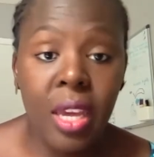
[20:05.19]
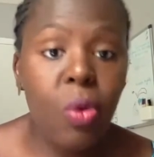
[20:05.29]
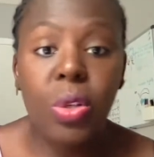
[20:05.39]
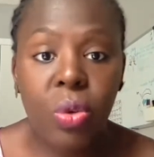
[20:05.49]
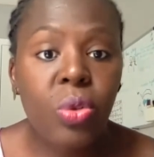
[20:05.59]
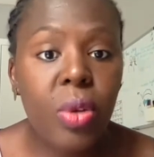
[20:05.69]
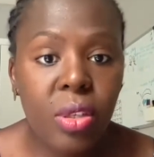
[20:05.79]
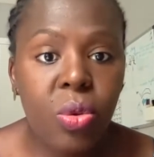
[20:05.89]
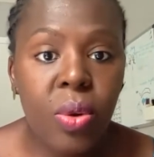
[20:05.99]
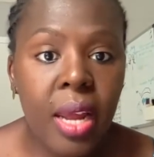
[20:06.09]
He was also
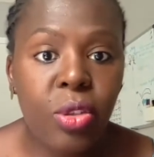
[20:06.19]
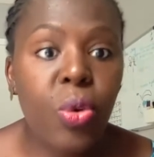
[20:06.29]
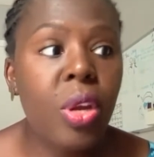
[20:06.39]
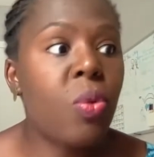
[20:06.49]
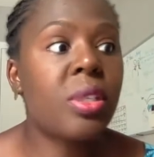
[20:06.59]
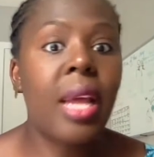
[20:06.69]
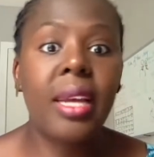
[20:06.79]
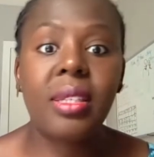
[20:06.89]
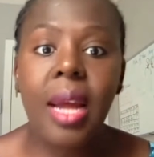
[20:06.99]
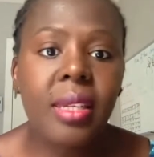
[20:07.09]
a student. So he was
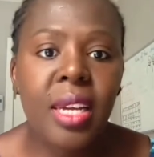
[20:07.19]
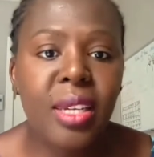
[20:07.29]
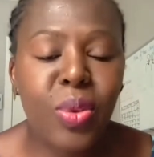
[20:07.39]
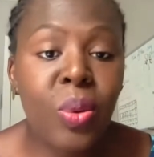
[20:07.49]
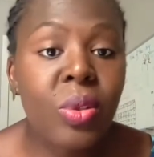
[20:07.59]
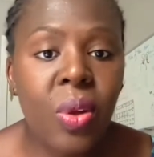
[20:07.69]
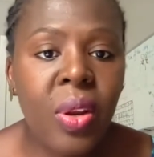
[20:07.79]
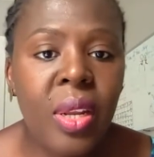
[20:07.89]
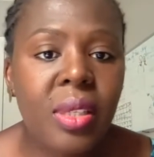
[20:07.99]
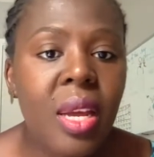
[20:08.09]
like starting his own
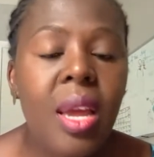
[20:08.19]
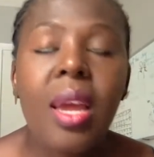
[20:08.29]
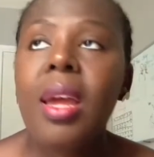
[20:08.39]
studies.